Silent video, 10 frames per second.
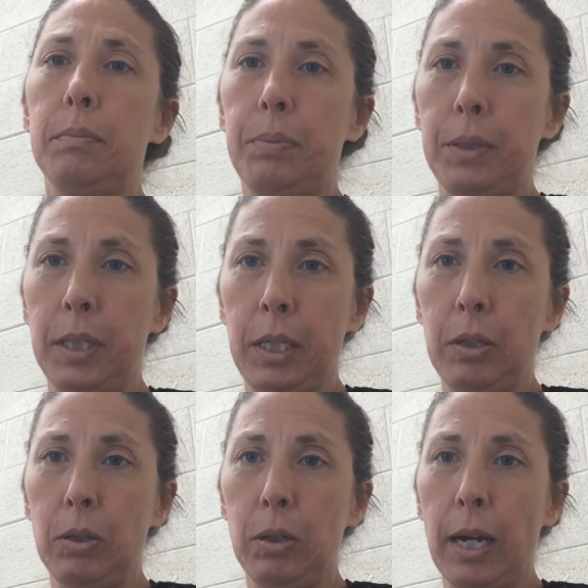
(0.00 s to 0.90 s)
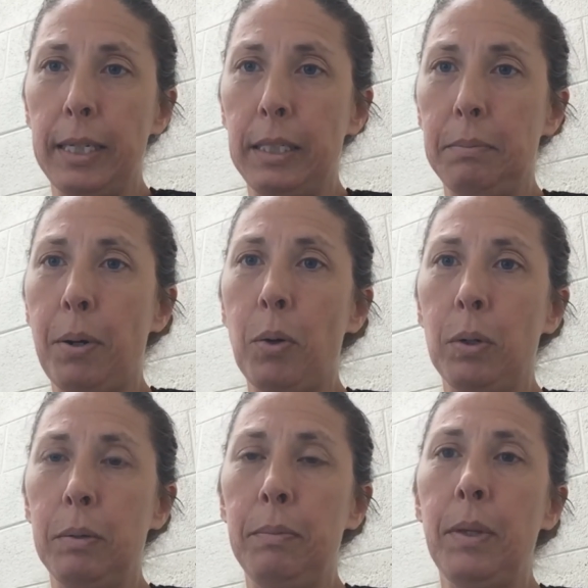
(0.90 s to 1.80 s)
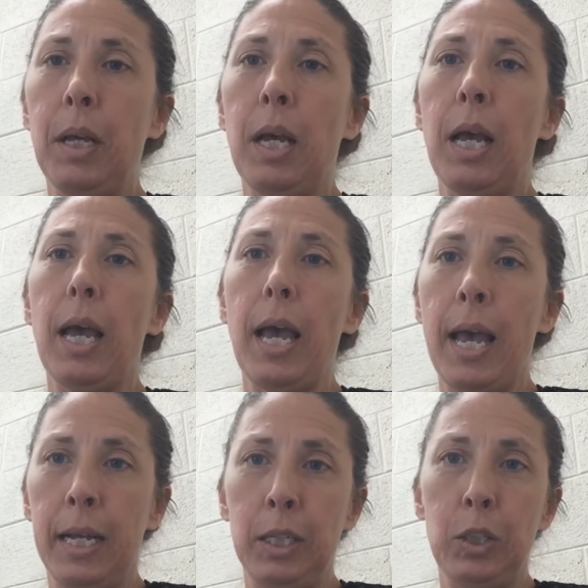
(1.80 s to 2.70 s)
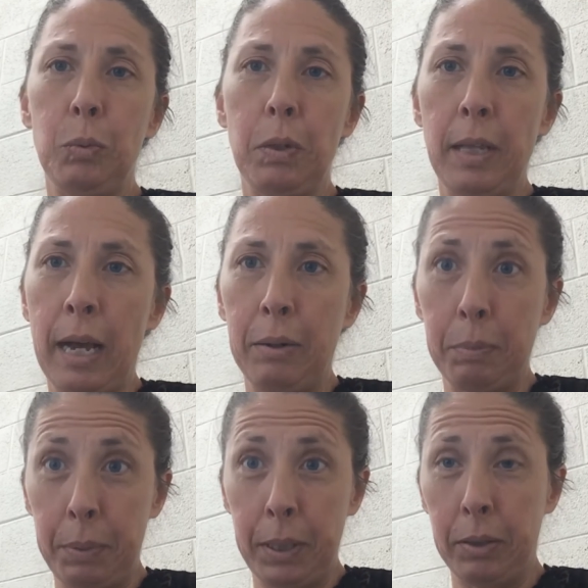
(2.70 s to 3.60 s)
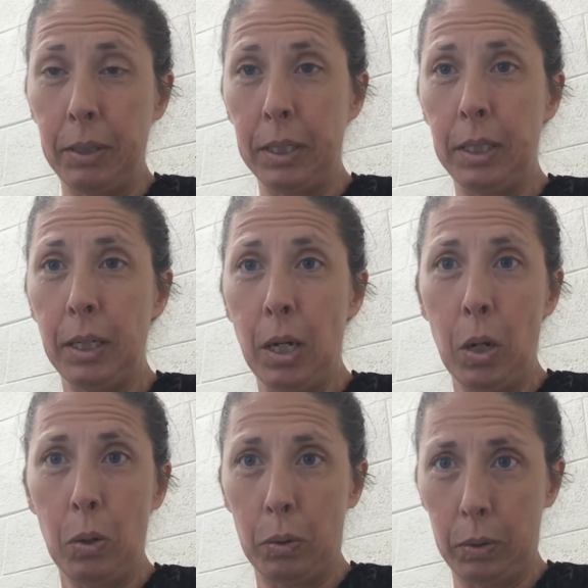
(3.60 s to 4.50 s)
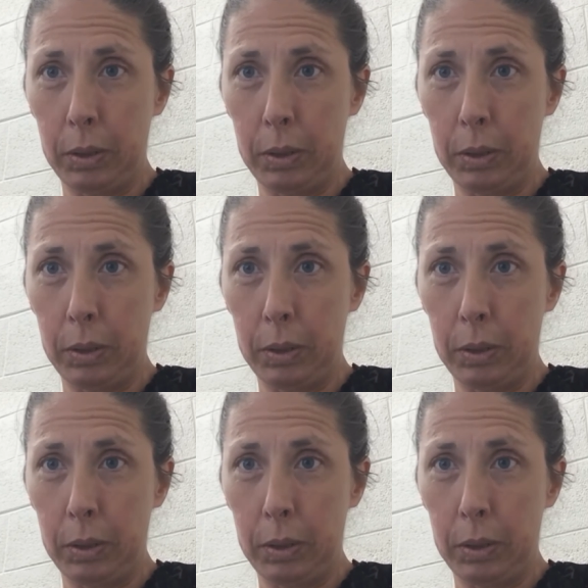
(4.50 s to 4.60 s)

particular line in a poem ends without a period or